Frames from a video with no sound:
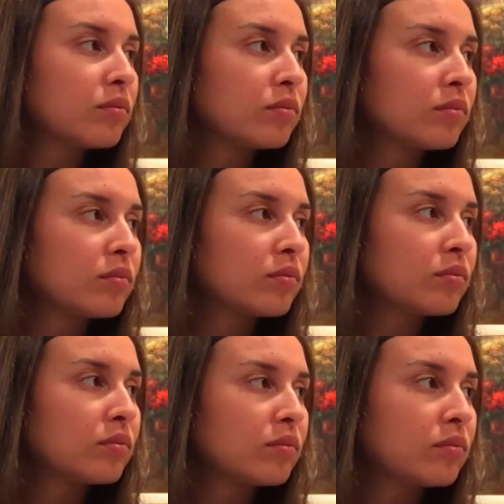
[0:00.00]

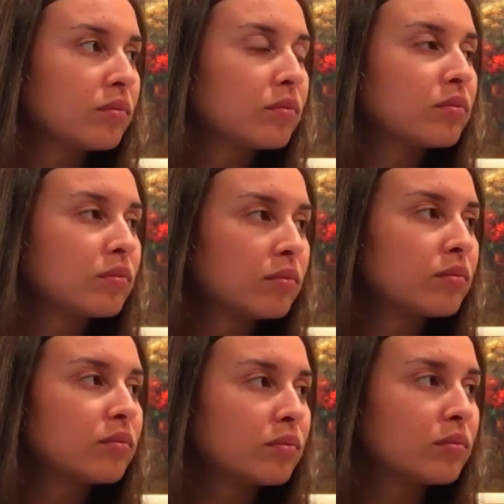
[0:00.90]

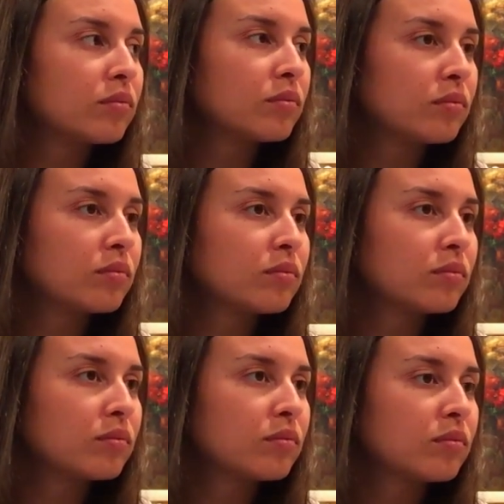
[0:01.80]

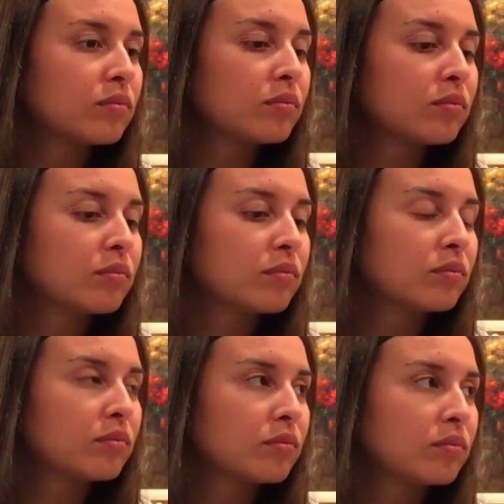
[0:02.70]

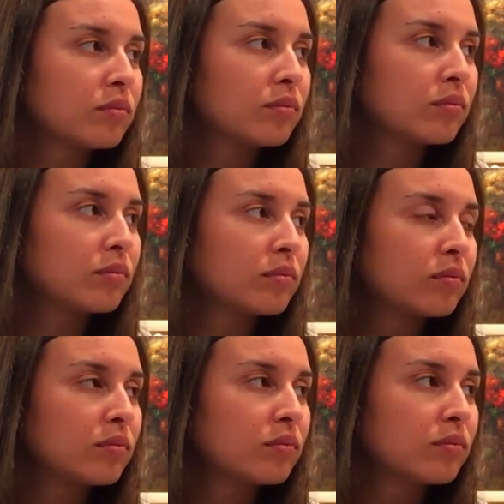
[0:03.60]

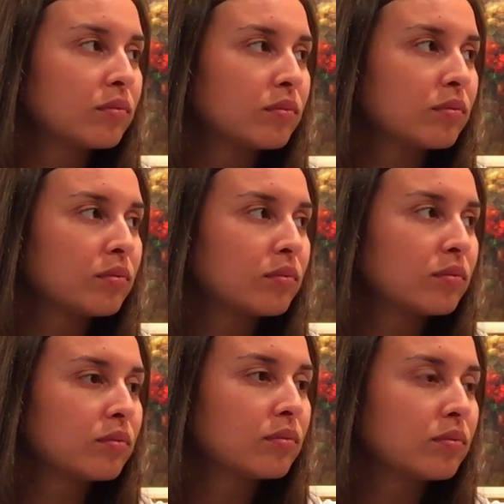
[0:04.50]

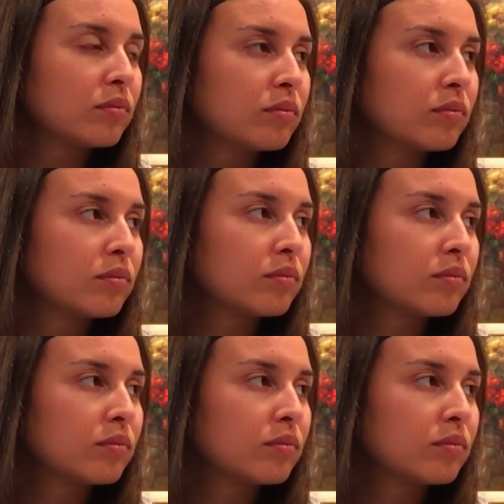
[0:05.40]
(silent)